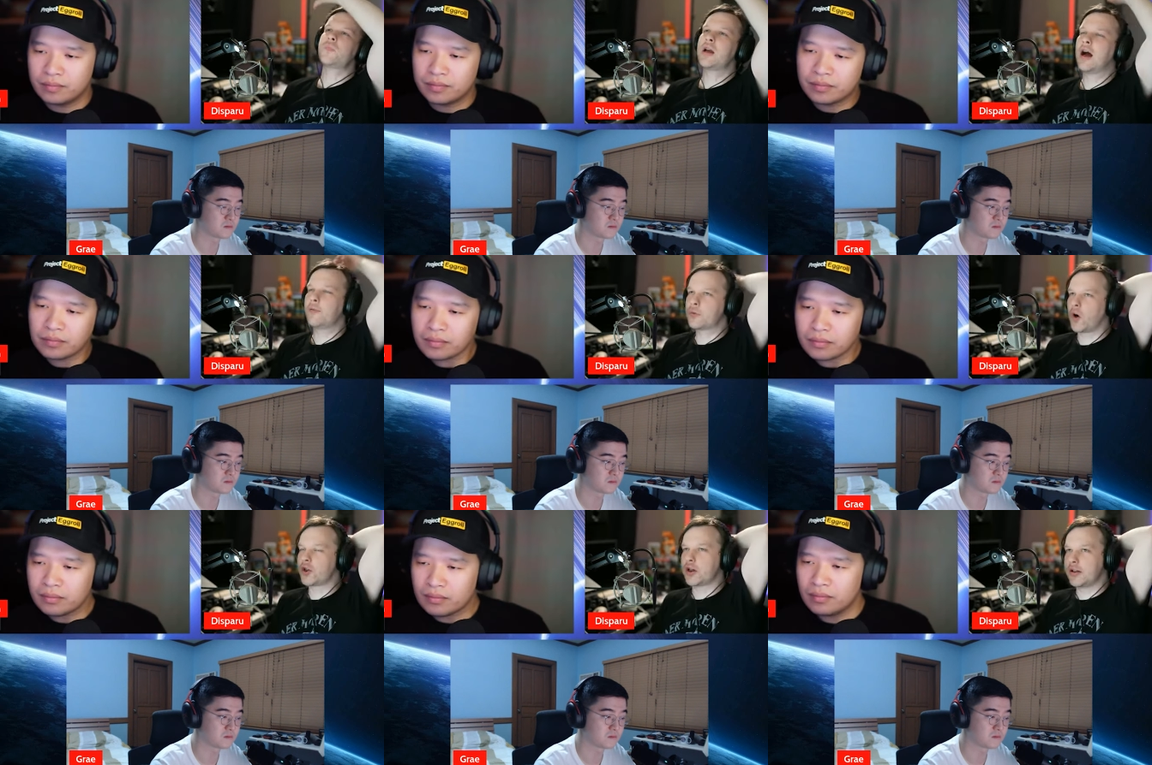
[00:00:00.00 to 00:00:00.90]
Speaker 1: I was
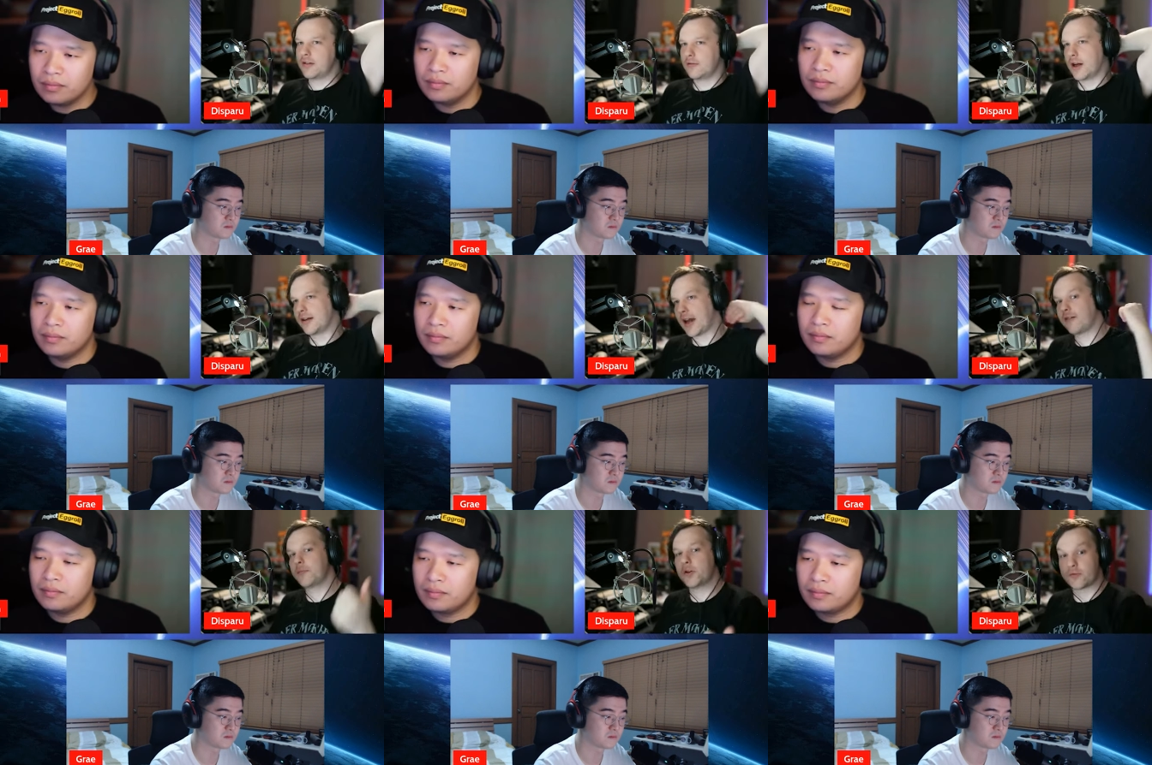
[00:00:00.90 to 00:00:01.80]
watching uh,
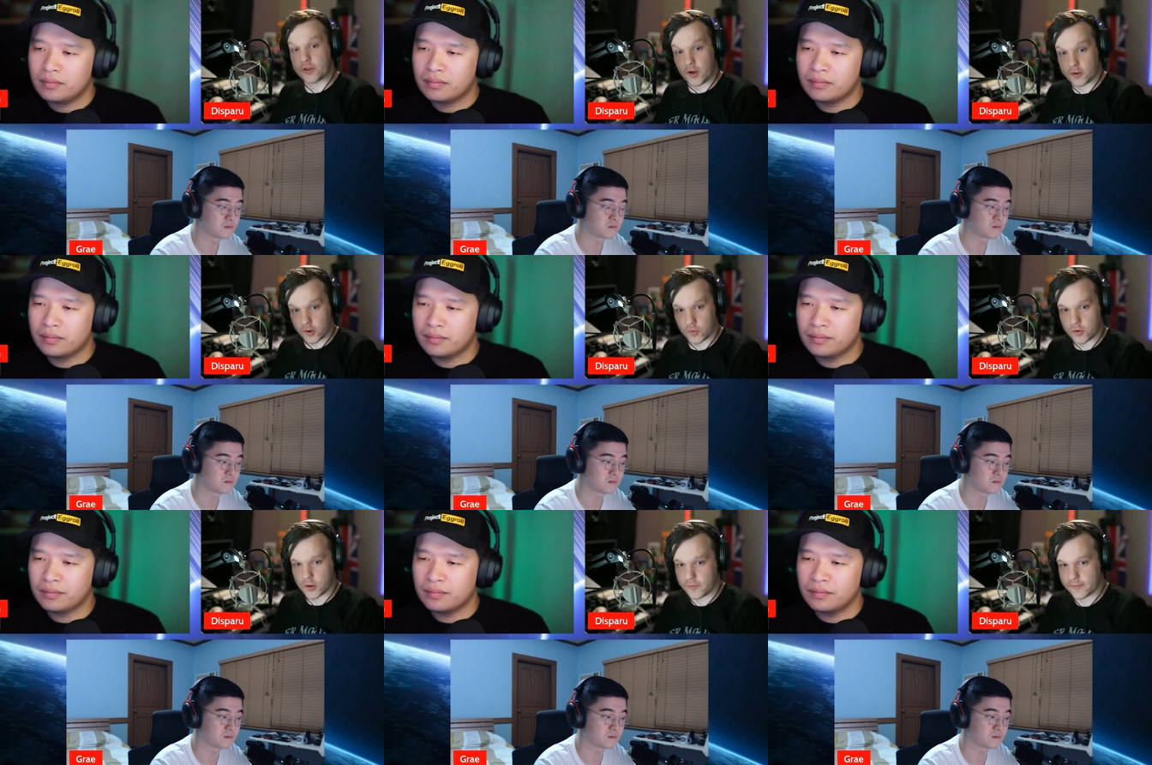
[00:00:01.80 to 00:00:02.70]
Gary because of his Doctor Who
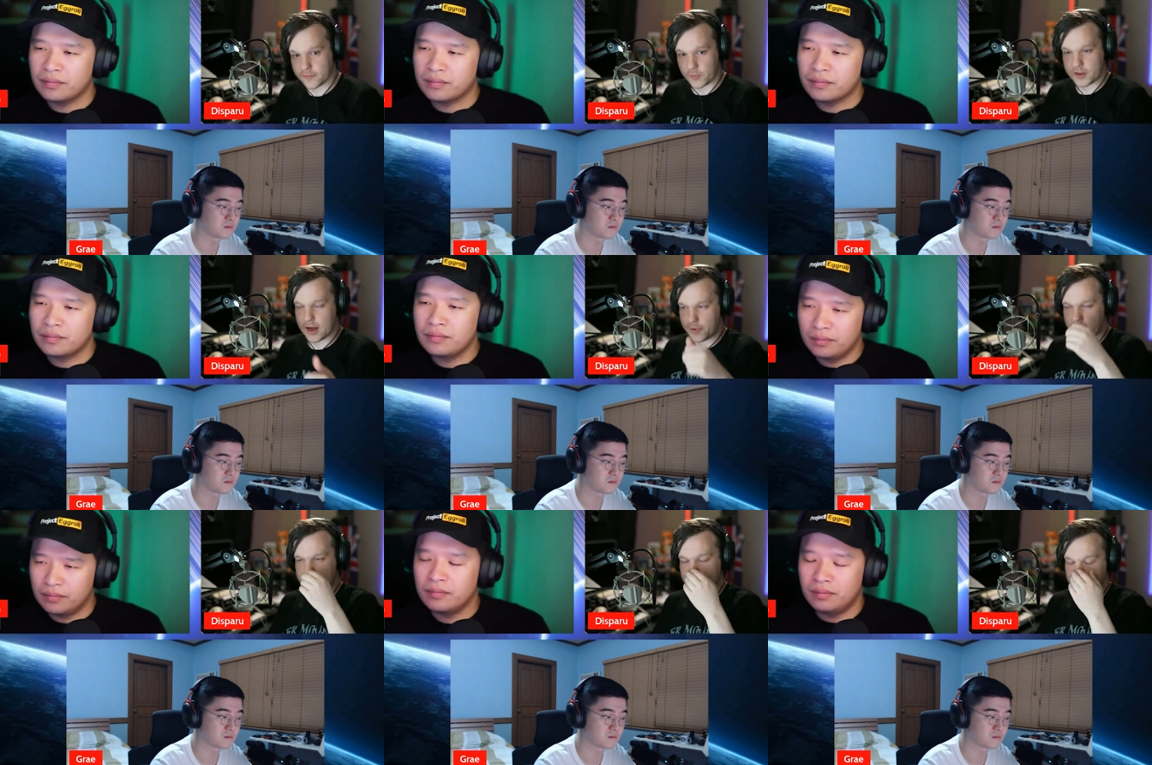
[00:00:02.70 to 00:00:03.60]
stuff that was happening
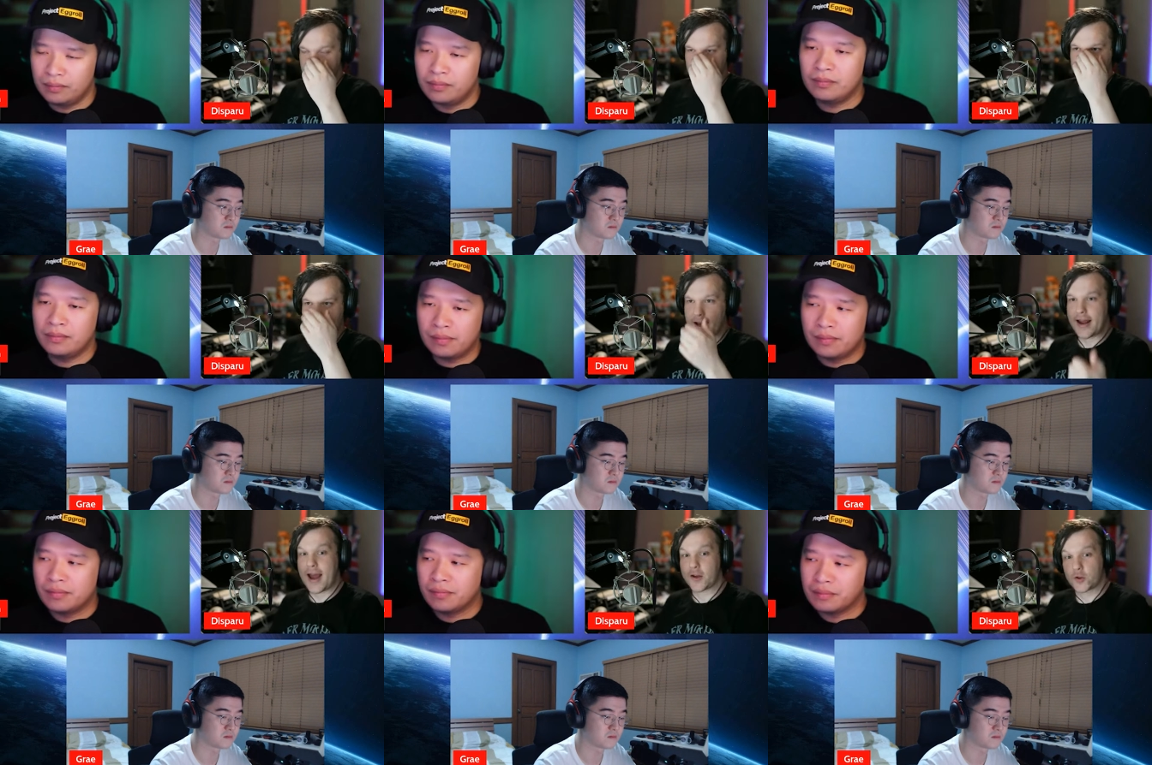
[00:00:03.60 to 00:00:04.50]
at the time, and
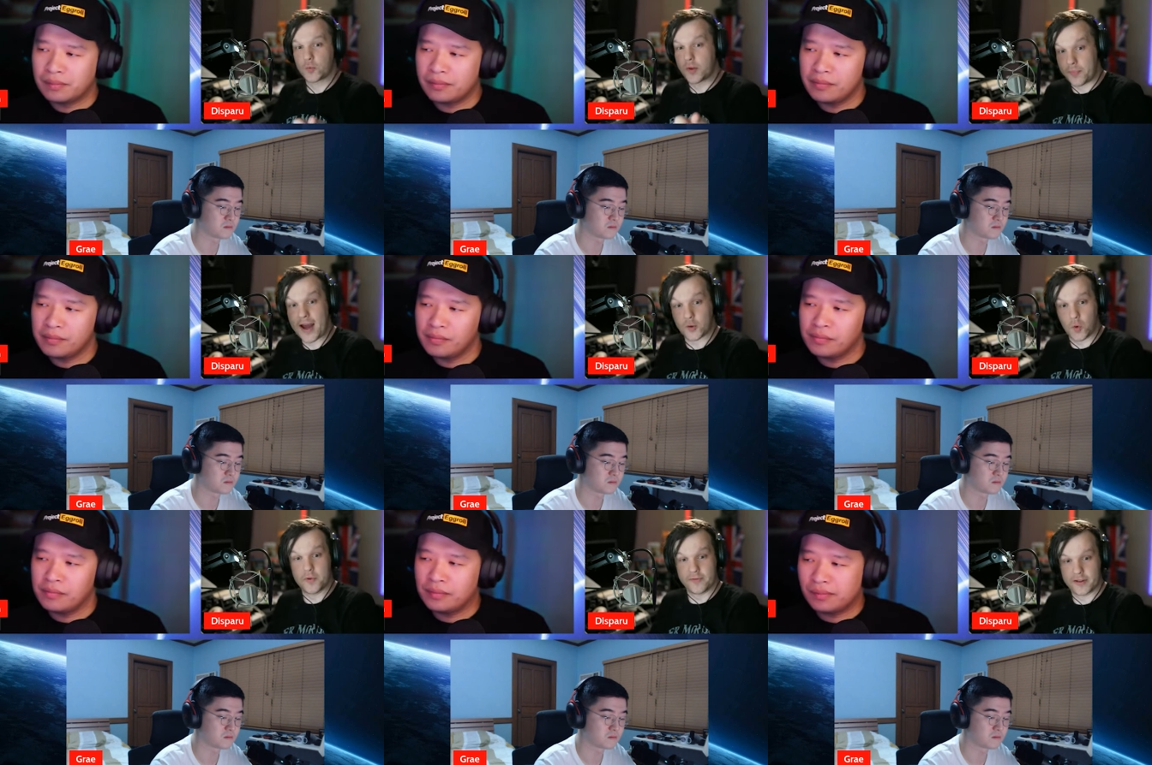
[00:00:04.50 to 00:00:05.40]
as the
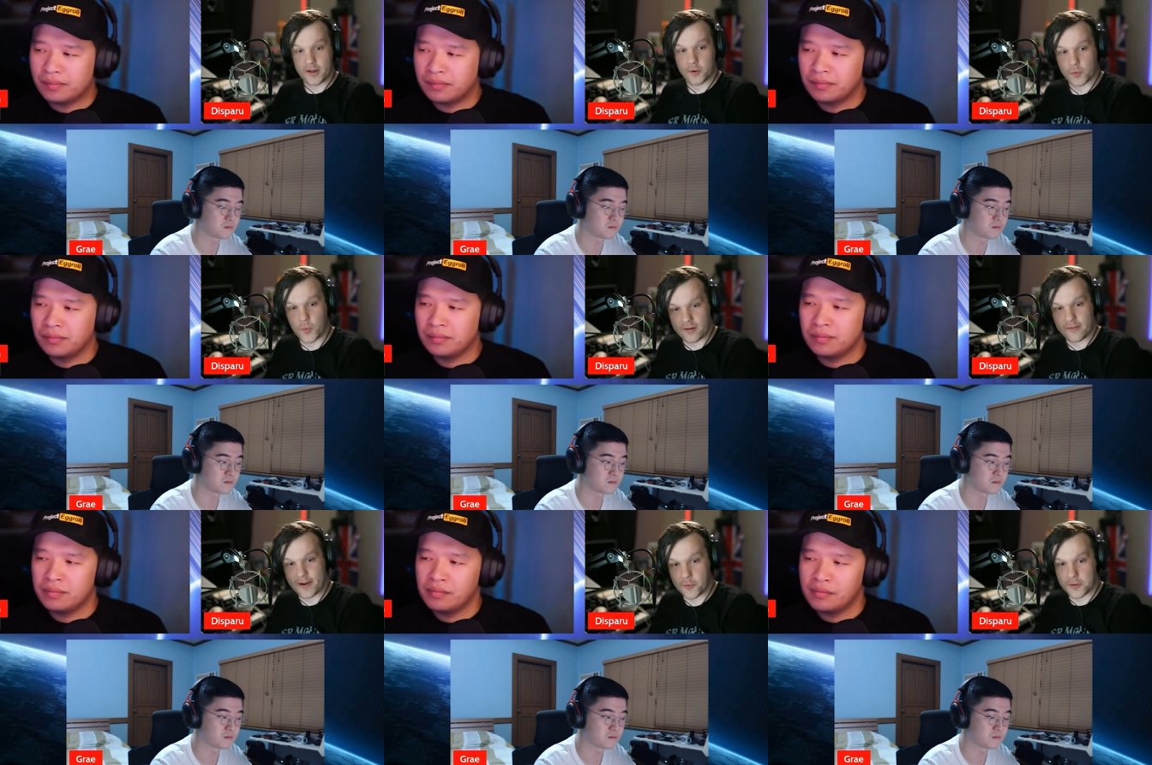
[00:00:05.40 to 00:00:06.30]
Batwoman videos were where I
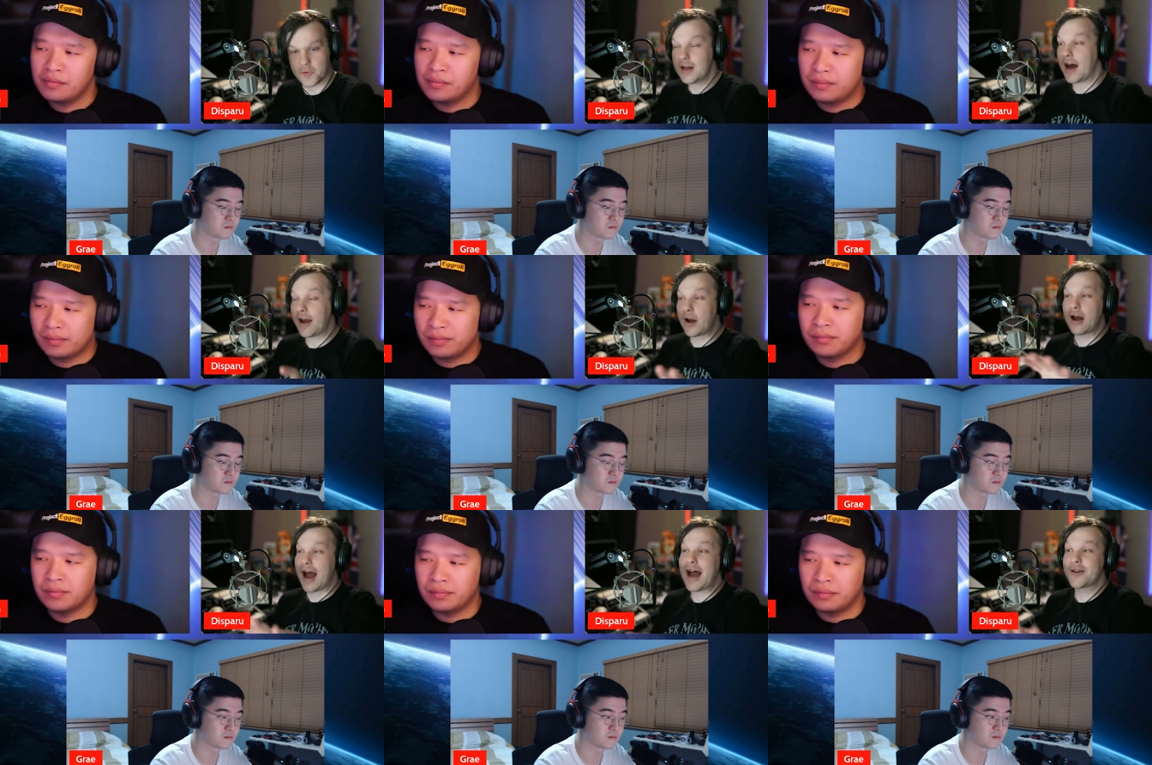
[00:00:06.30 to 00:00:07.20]
found him. I,
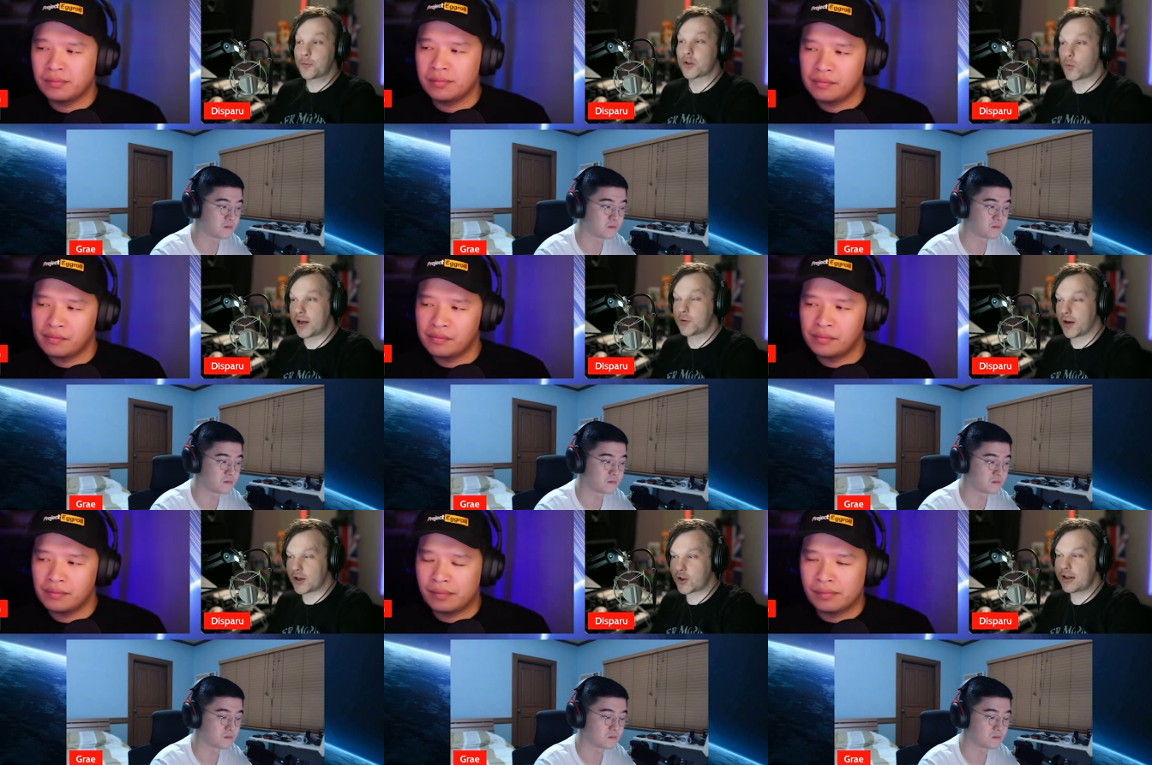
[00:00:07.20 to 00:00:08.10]
as was the weird one
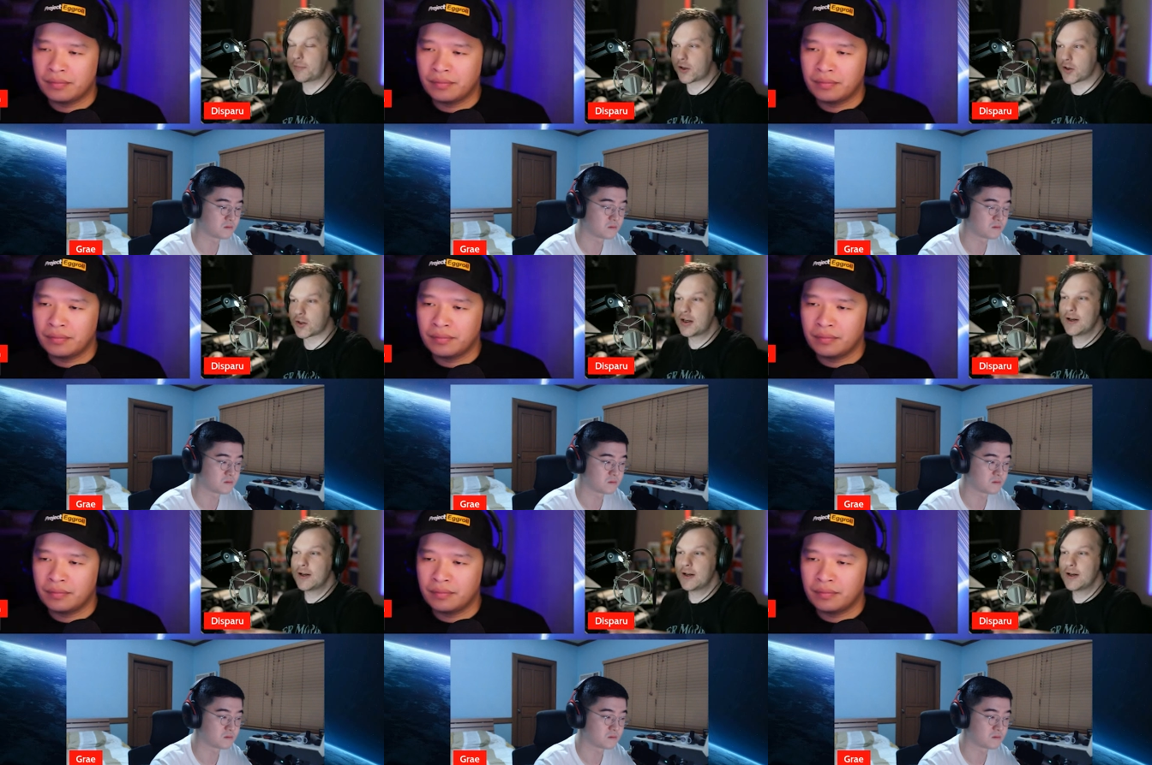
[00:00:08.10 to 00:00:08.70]
actually because